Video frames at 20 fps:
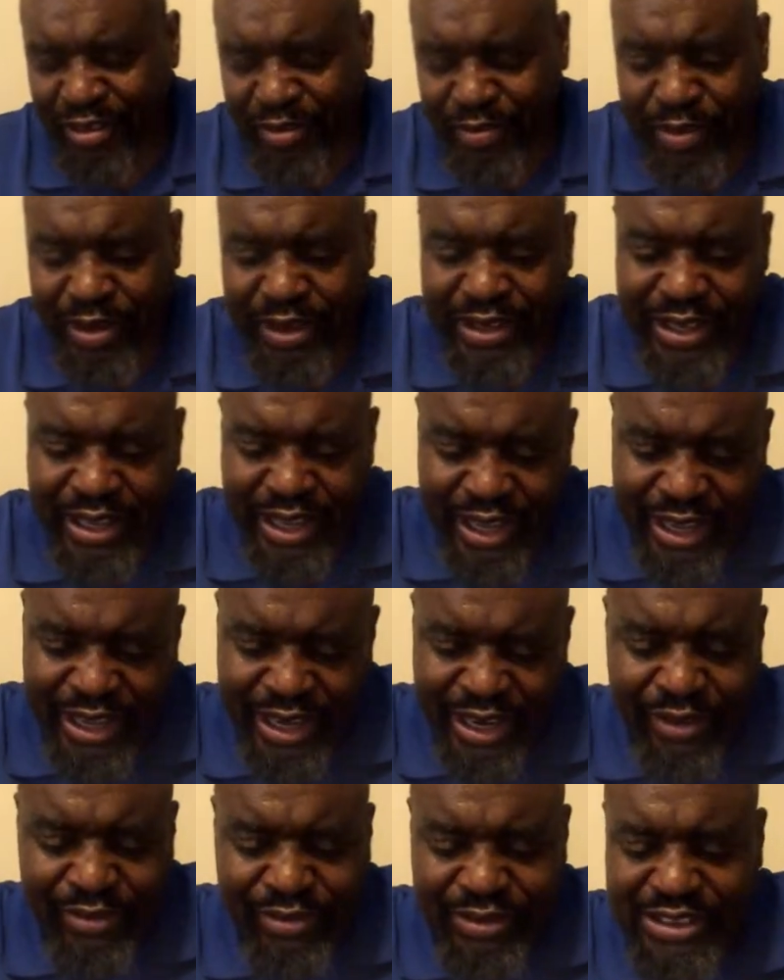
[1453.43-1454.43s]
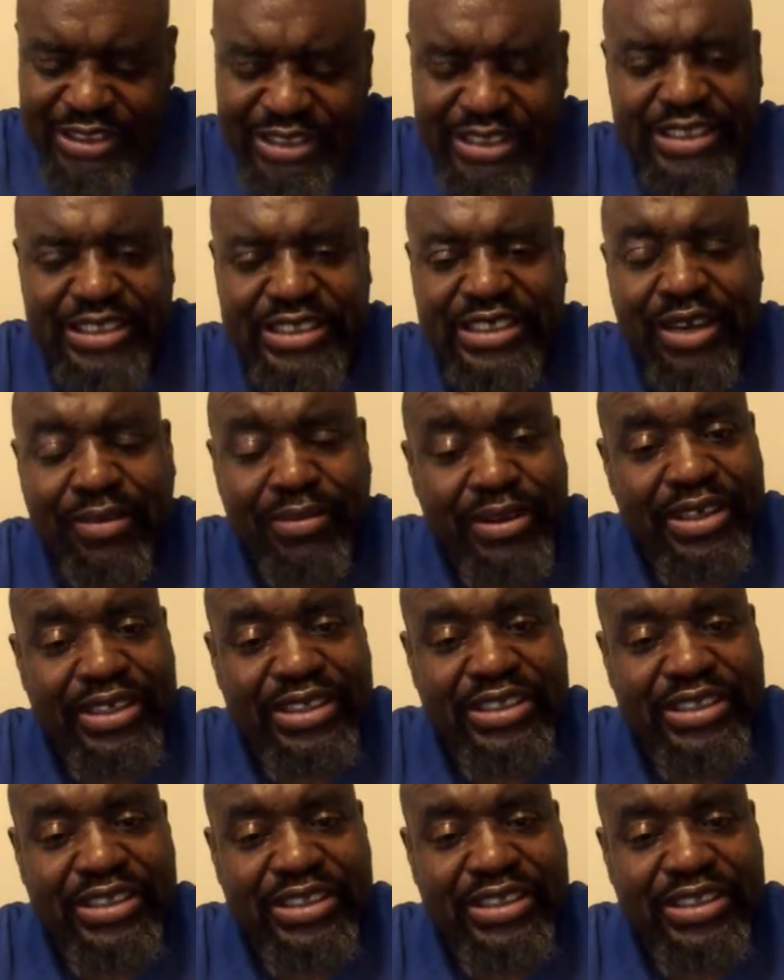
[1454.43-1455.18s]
But yeah, that was just some of the